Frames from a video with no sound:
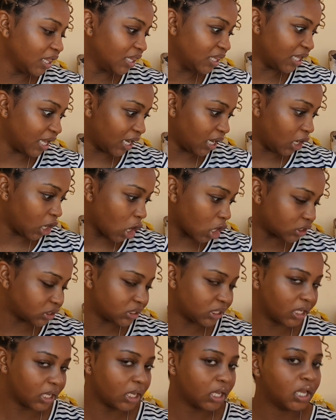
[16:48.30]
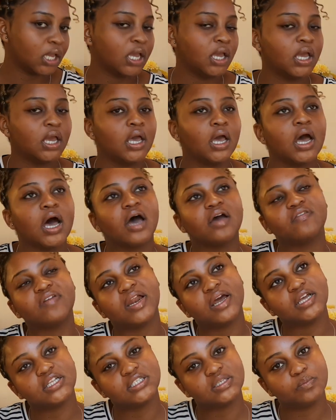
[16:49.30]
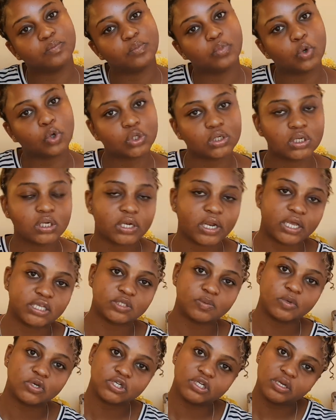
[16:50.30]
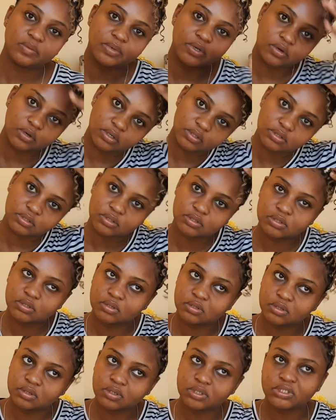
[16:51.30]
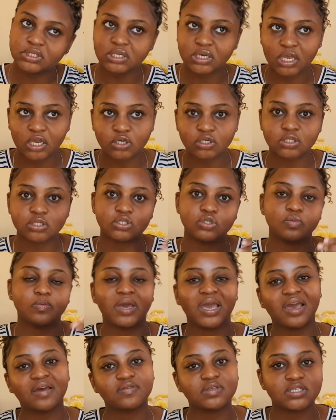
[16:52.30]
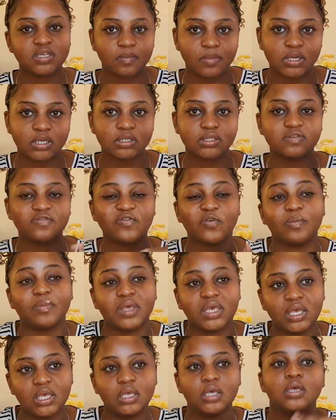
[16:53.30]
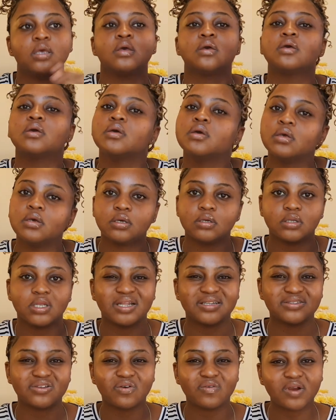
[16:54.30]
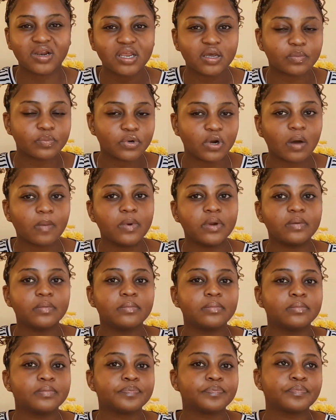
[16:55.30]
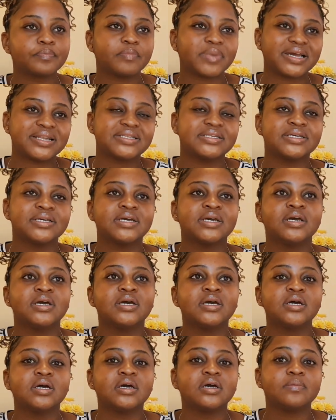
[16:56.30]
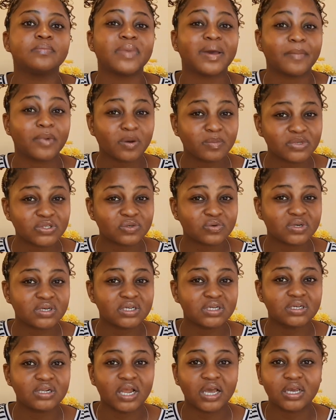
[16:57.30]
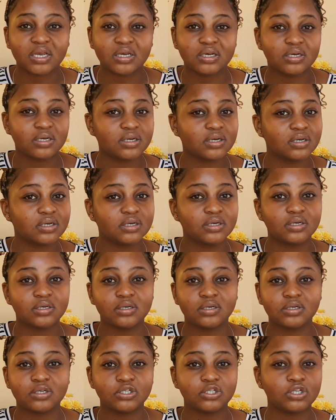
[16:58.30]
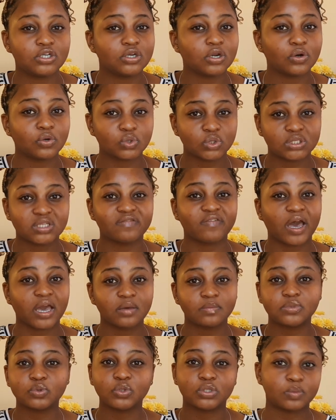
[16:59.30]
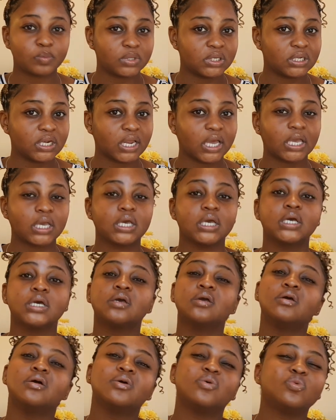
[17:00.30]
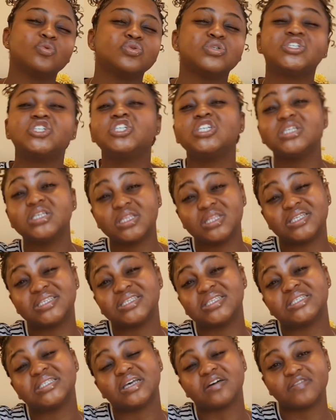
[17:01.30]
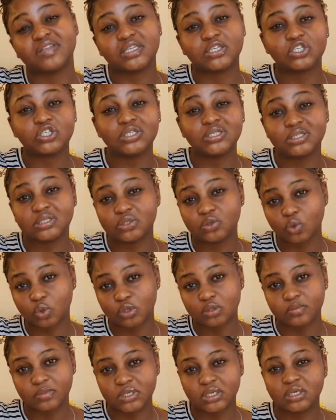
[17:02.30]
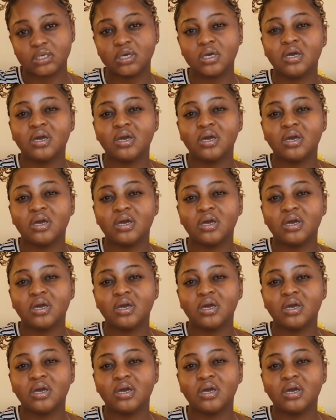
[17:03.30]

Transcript: Then lastly, I feel like it's important, especially because teenagers, you may have siblings for me. That's not really a problem. But my mom is already like she knows the vibes with me, like she this is stuff that she's taught me